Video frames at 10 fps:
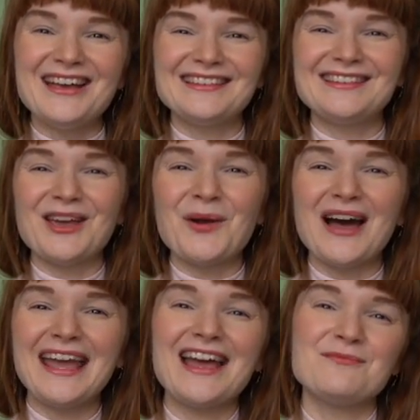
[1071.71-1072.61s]
So
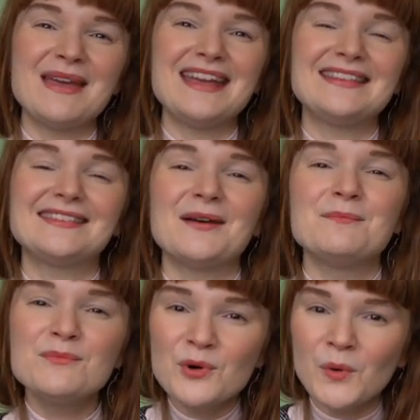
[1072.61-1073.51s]
I have made
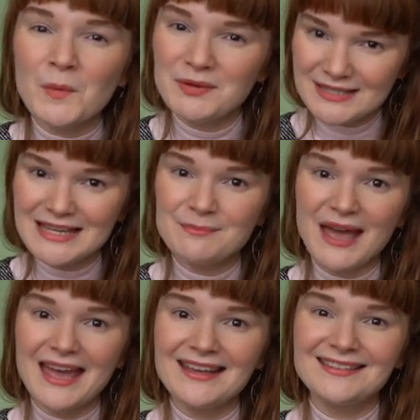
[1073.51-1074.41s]
some more petite
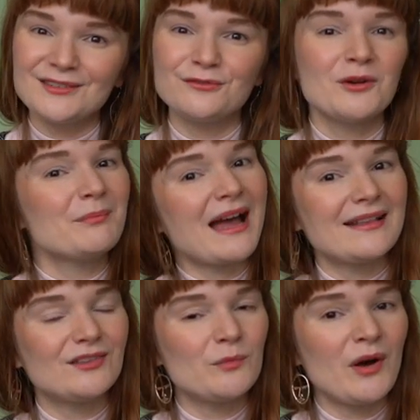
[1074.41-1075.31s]
pegs from
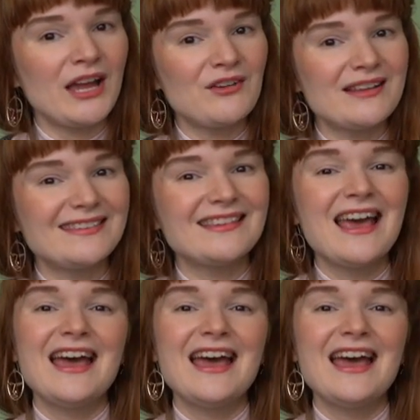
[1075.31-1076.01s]
Patterns for Pirates,